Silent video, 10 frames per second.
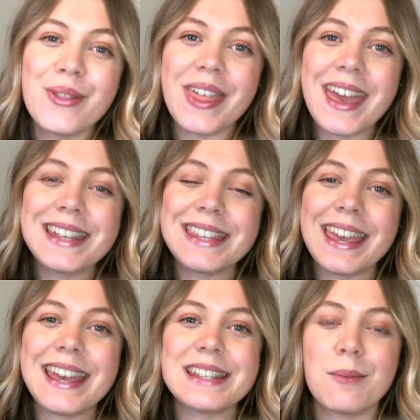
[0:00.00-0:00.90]
this
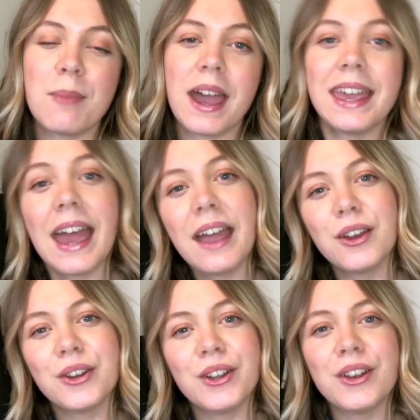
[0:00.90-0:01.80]
is my
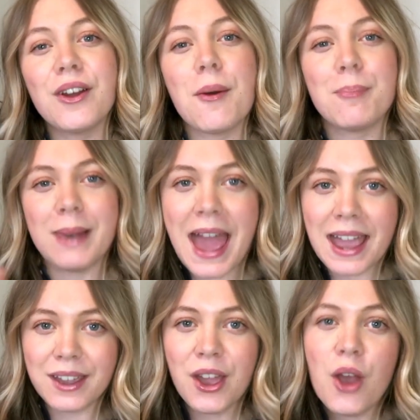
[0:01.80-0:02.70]
Cancun
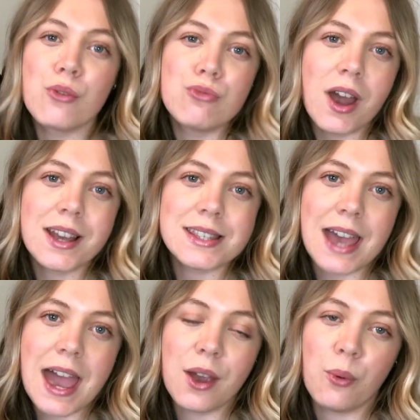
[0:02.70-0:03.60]
black
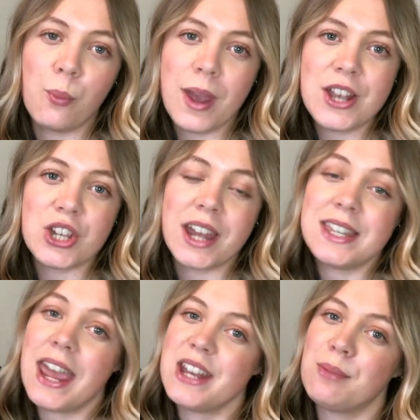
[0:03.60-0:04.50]
rucksack which I
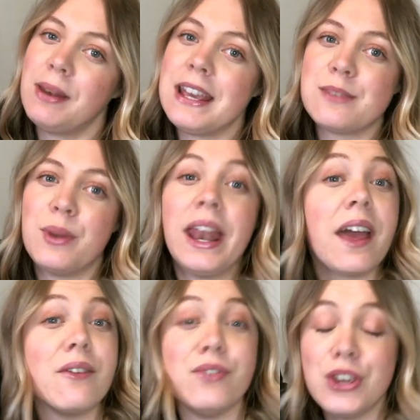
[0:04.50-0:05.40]
take to placement and I
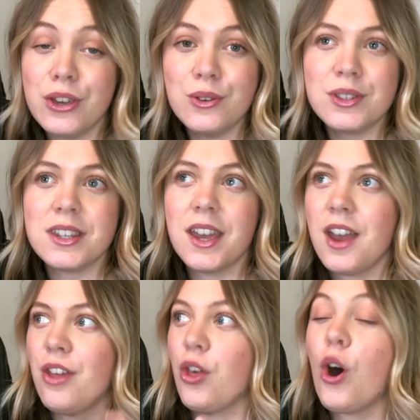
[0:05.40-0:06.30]
have used
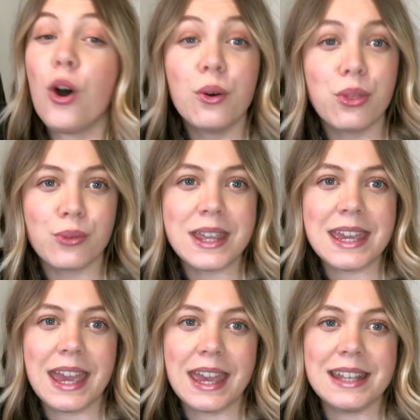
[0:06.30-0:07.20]
the whole 3
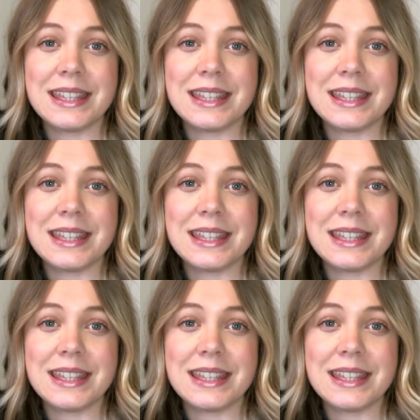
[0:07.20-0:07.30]
years.